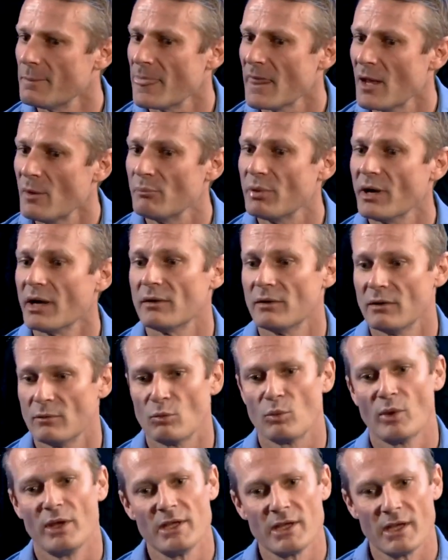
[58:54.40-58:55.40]
but
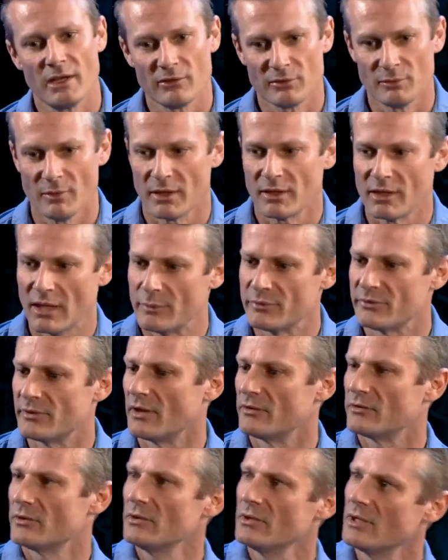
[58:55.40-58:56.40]
when you get your smoke alarms
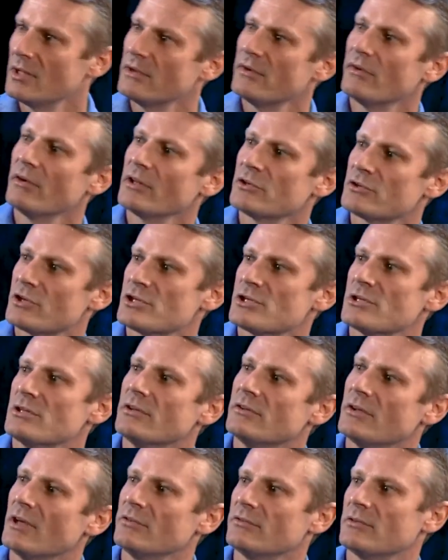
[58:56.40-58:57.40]
tested, get your electrician to
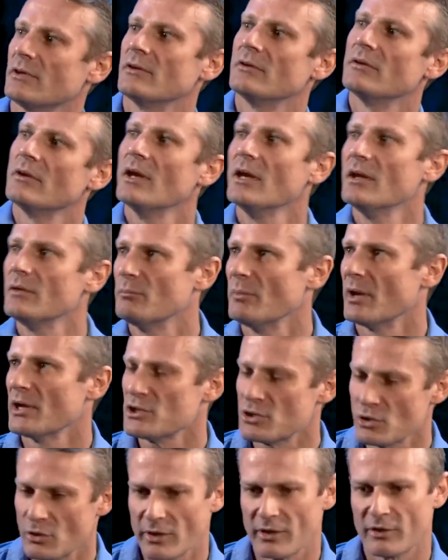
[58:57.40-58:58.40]
test it. Make
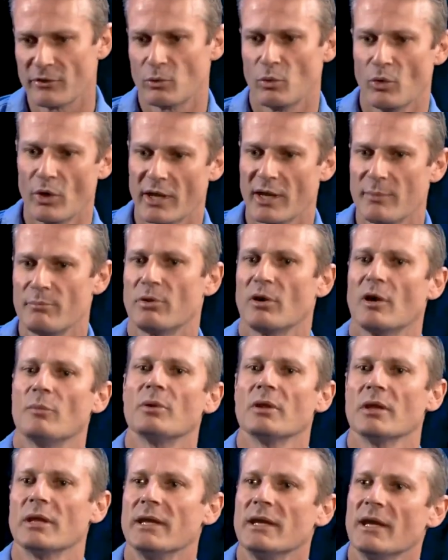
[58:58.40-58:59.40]
sure that it's working
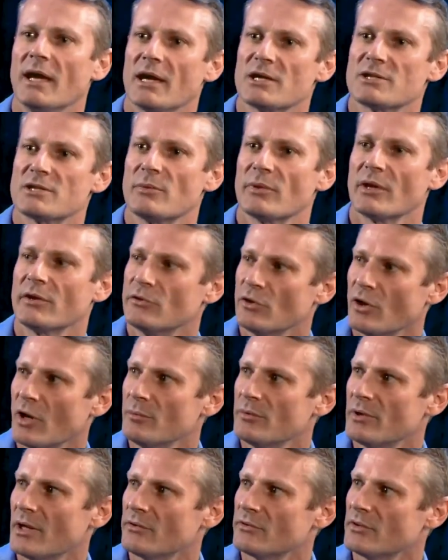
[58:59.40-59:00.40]
properly. Actually, with a time
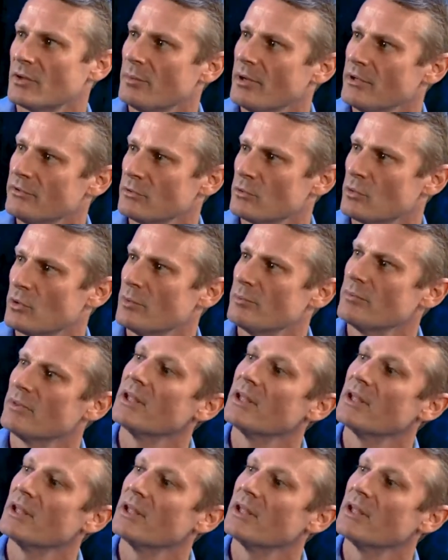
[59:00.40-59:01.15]
test and a piece of equipment they